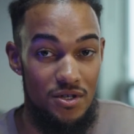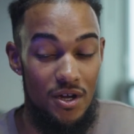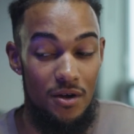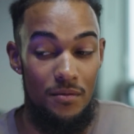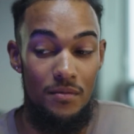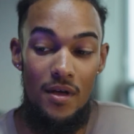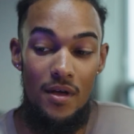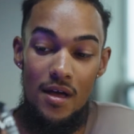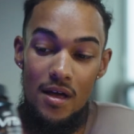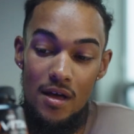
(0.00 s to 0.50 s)
So
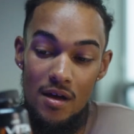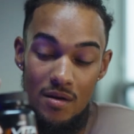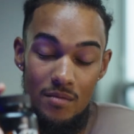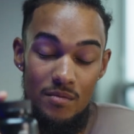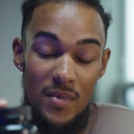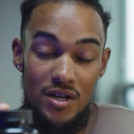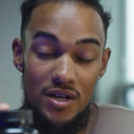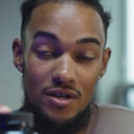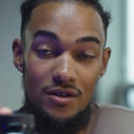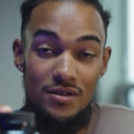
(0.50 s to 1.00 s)

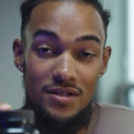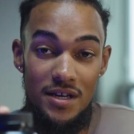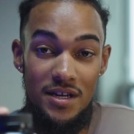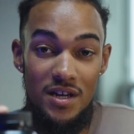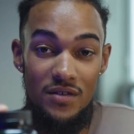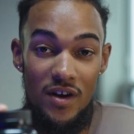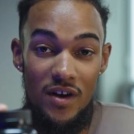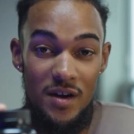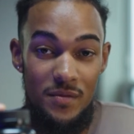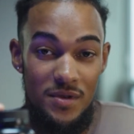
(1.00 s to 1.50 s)
make sure you take
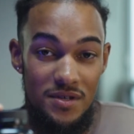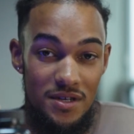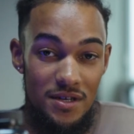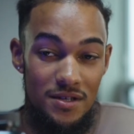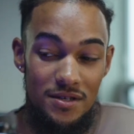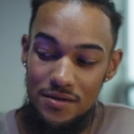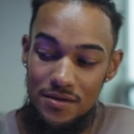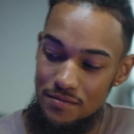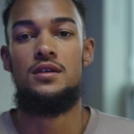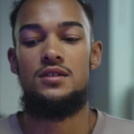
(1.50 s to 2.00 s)
your vitamins,
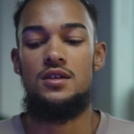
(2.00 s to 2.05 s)
kids.